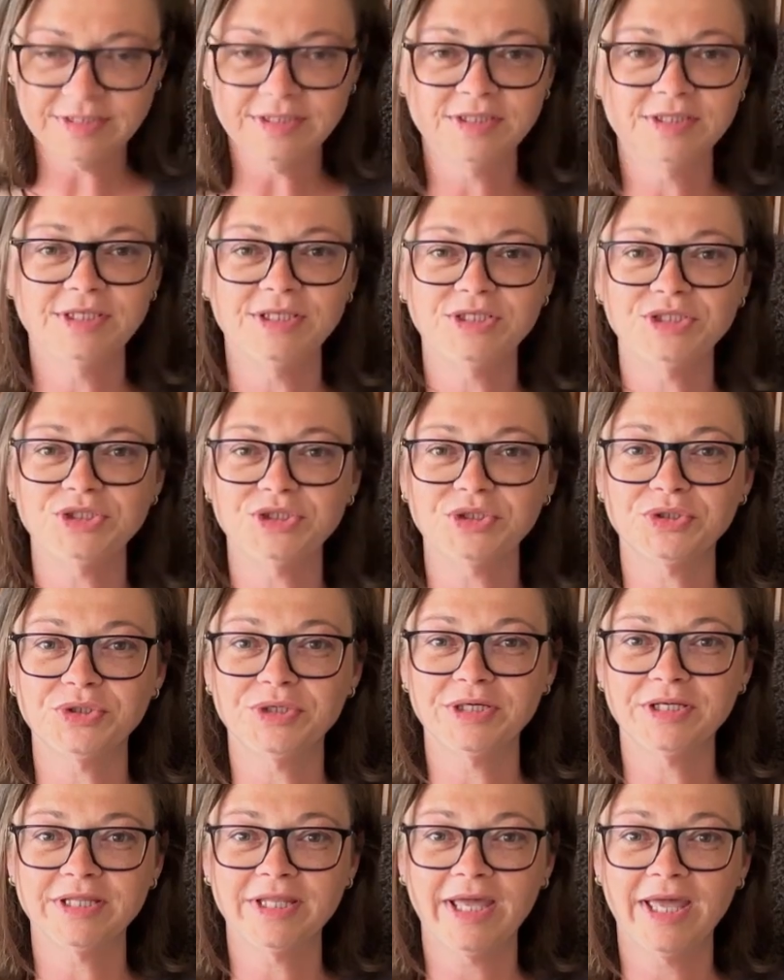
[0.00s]

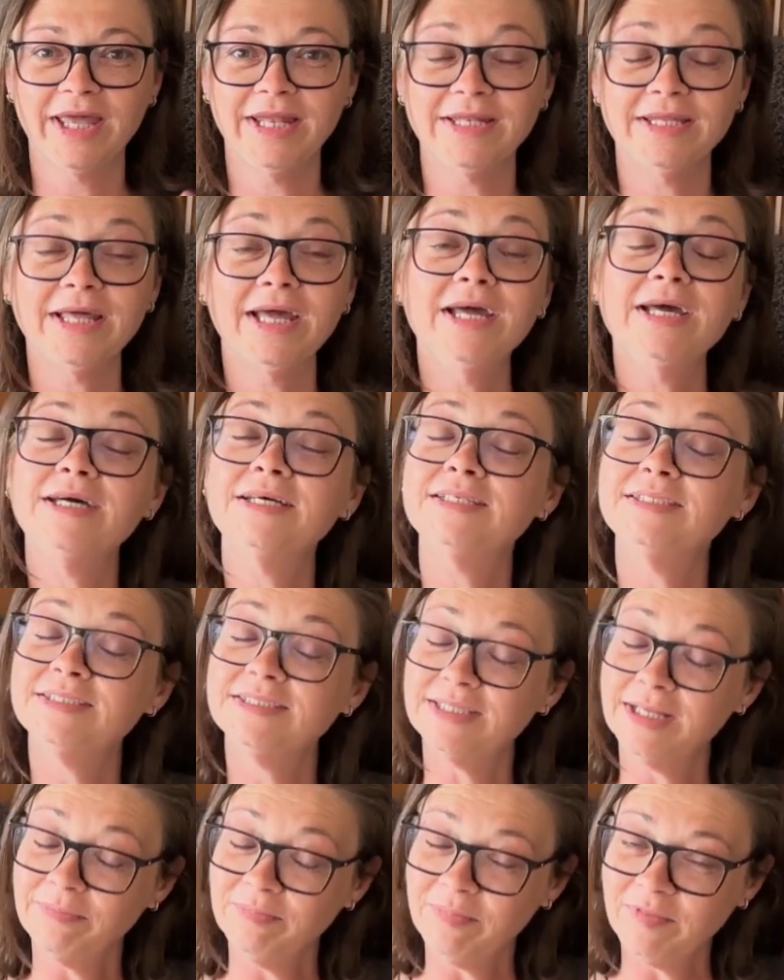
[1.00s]
t-shirt, and
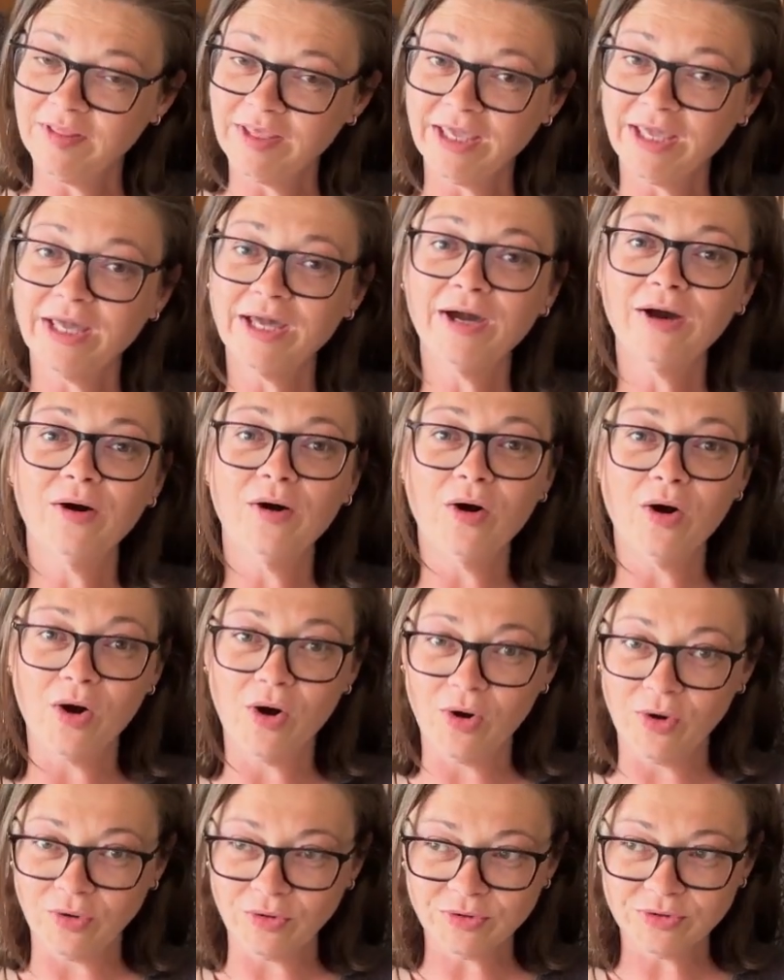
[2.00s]
something
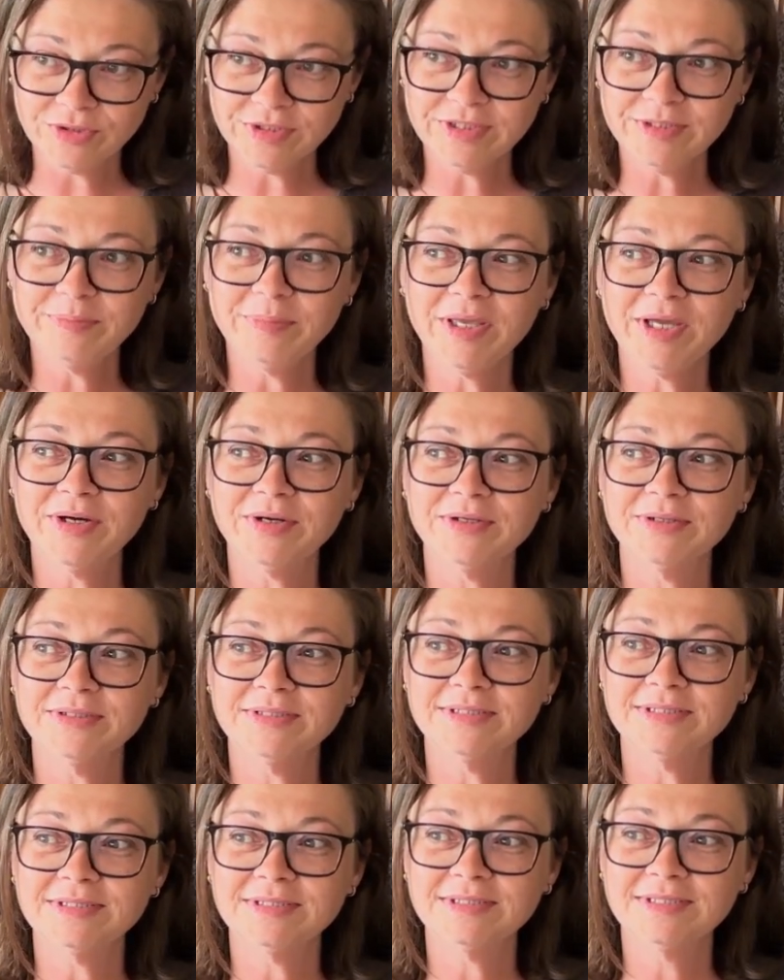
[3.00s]
old
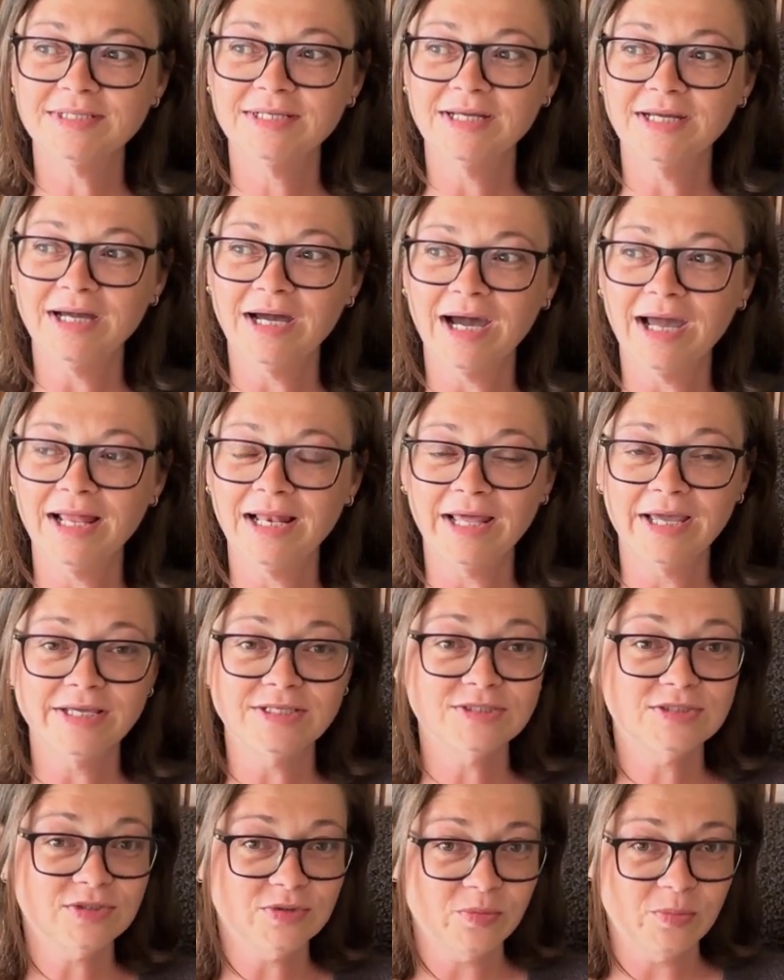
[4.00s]
because I like
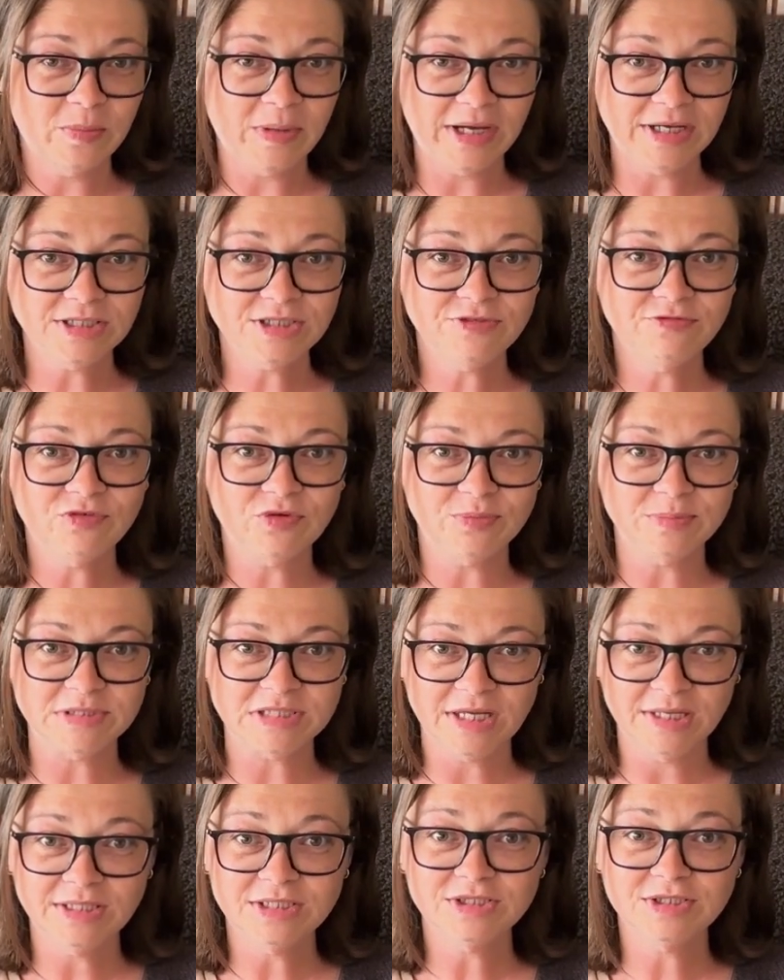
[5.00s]
so much from
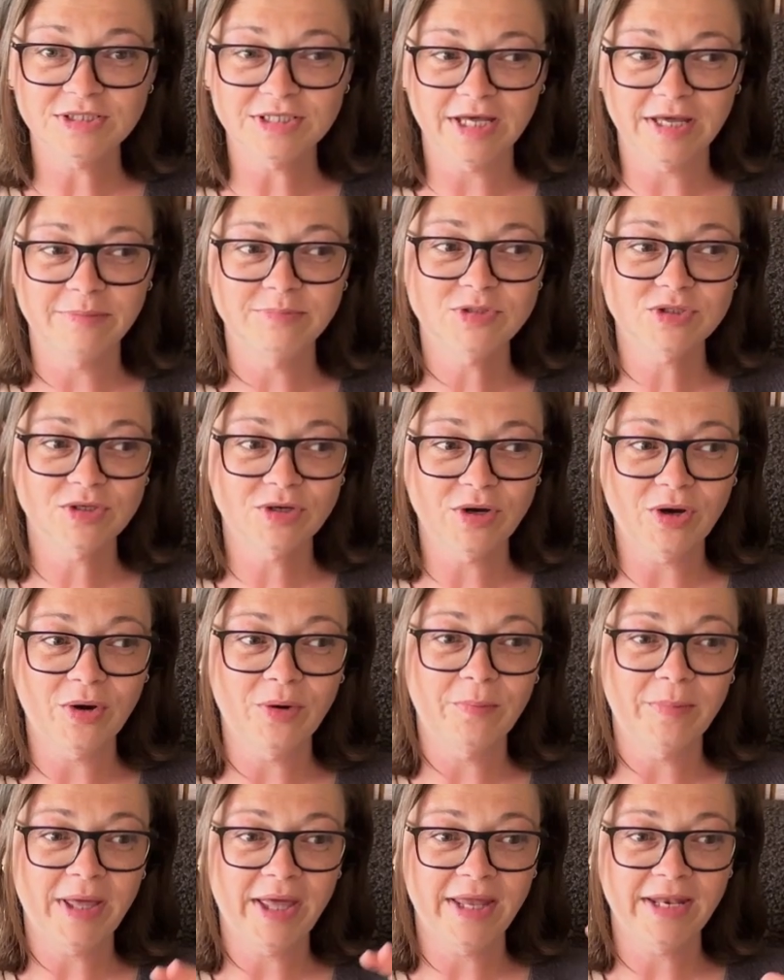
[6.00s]
time to time to
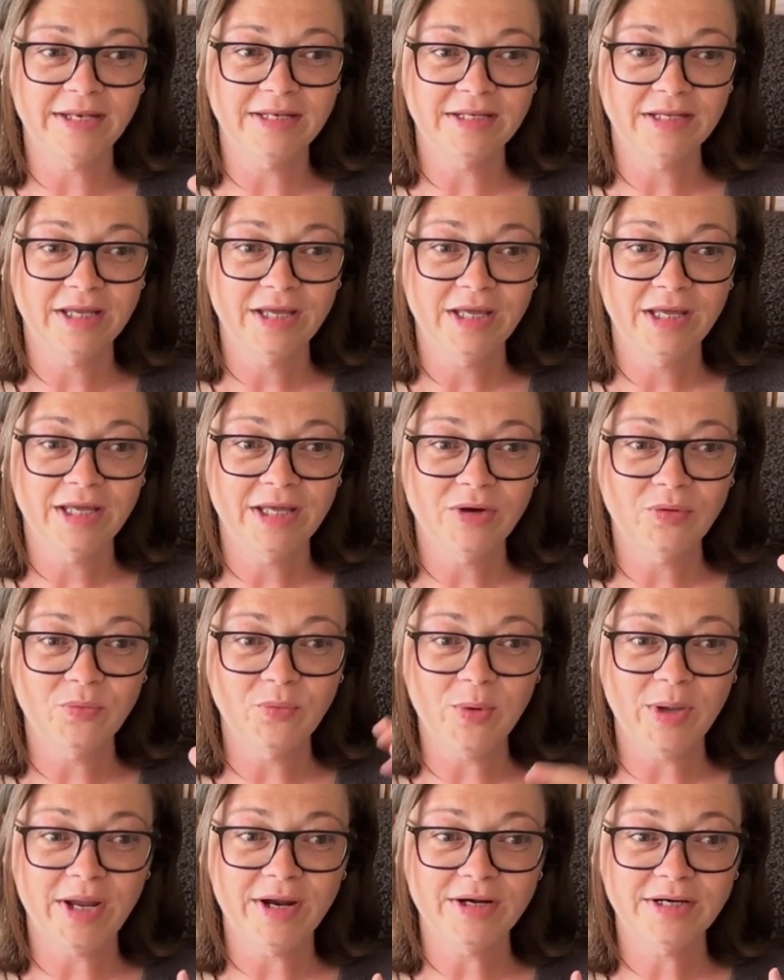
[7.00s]
come and
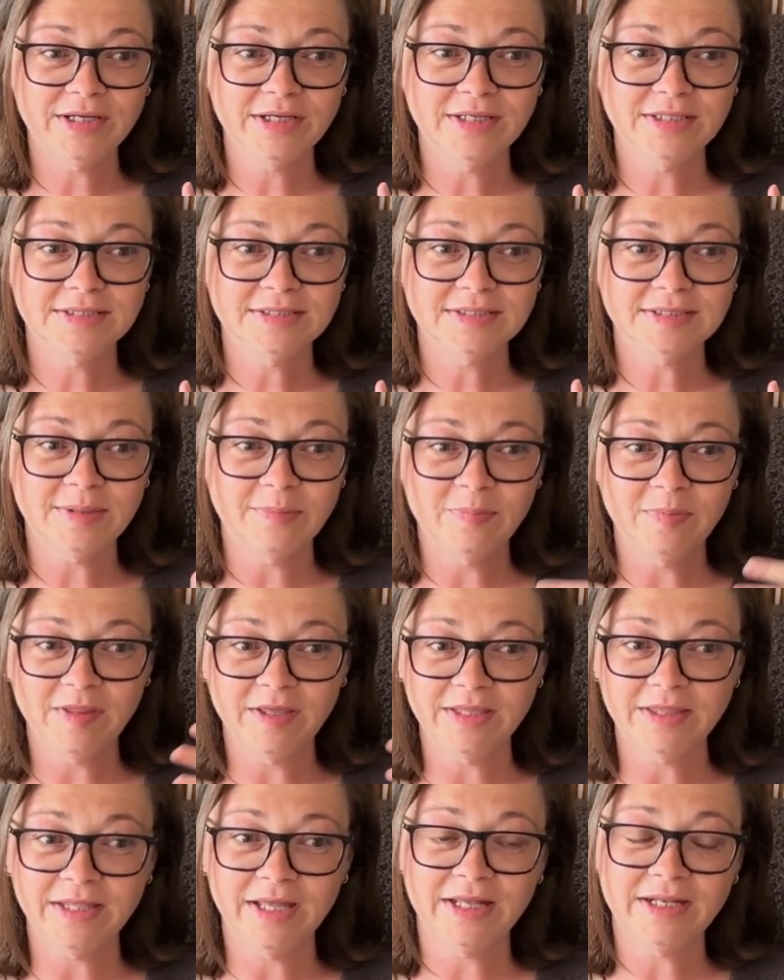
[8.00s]
wear
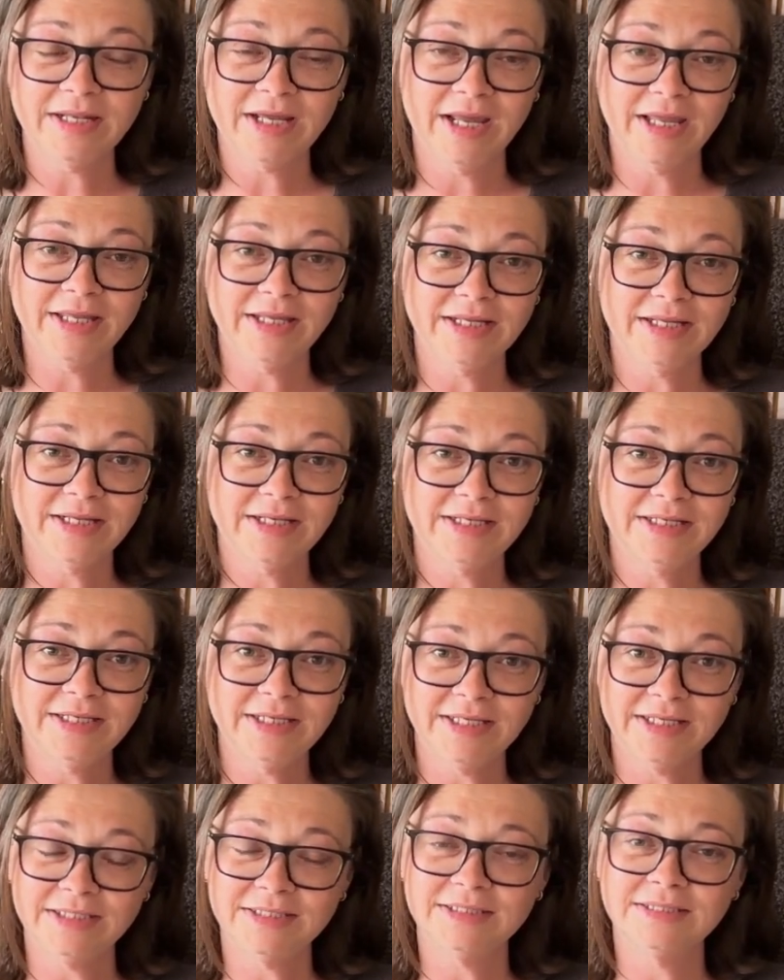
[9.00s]
something that I
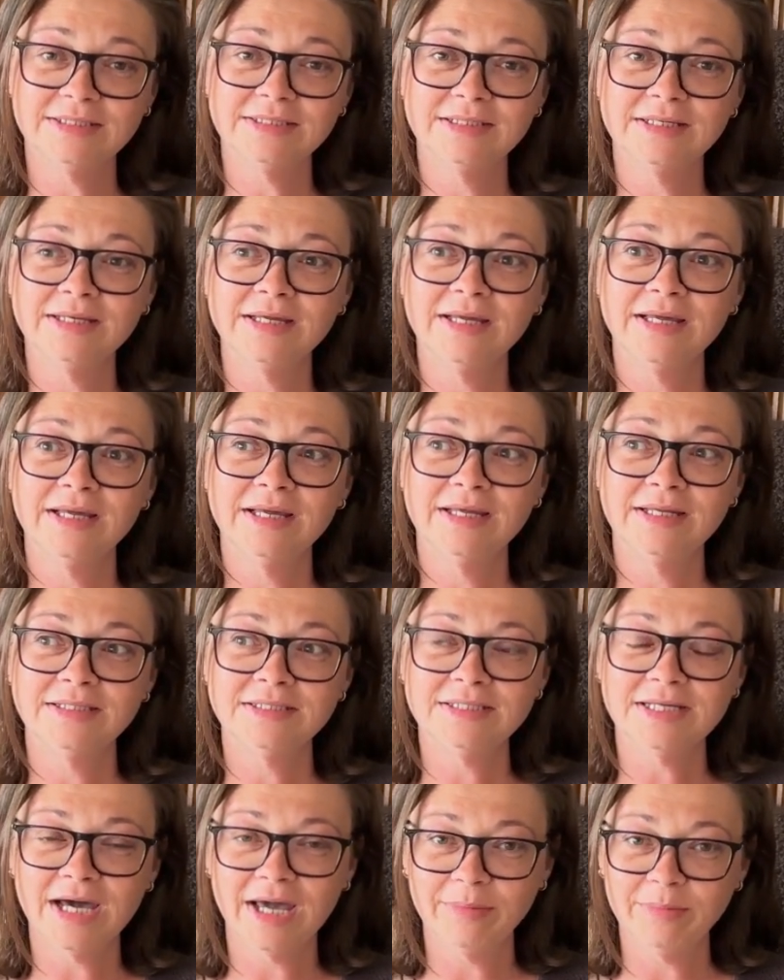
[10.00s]
knit
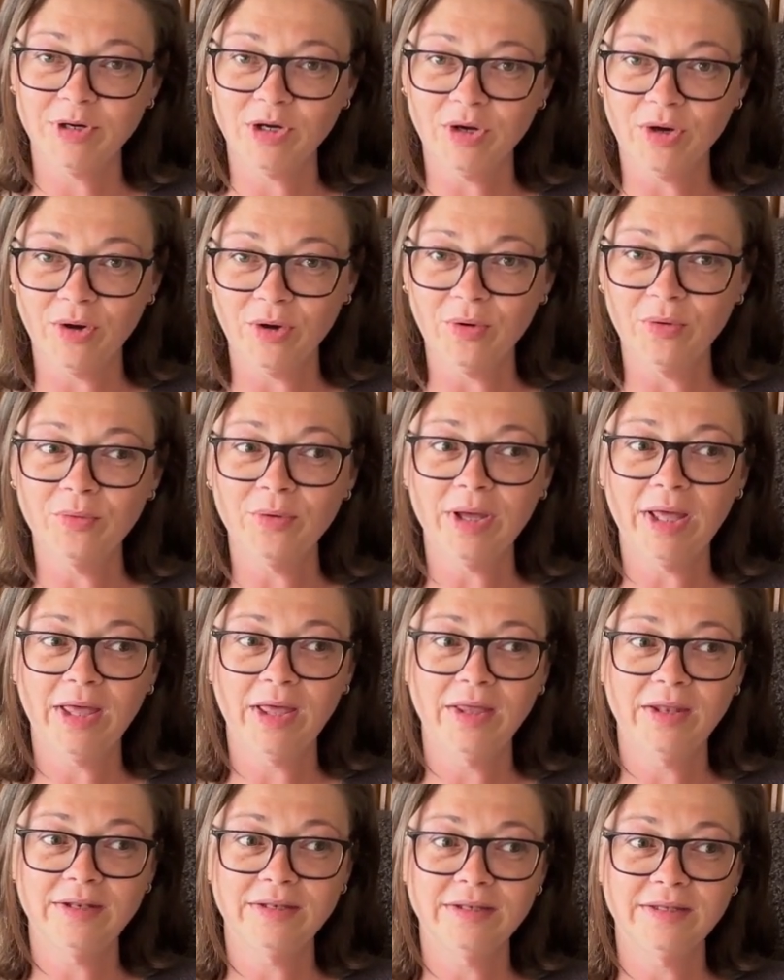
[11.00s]
time ago
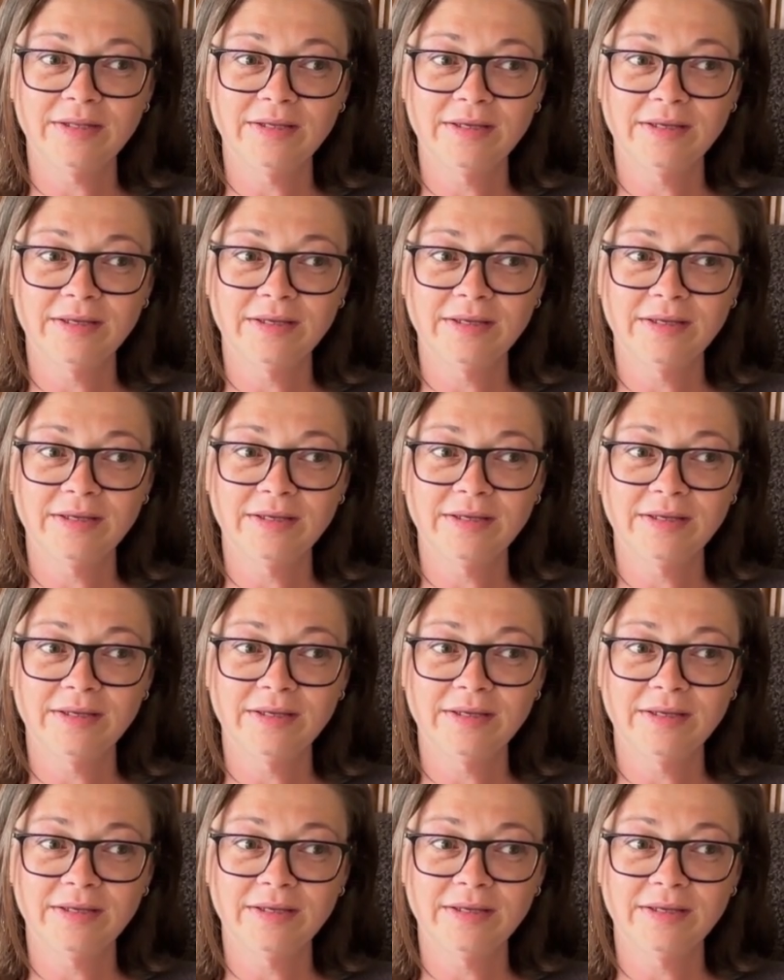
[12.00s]
and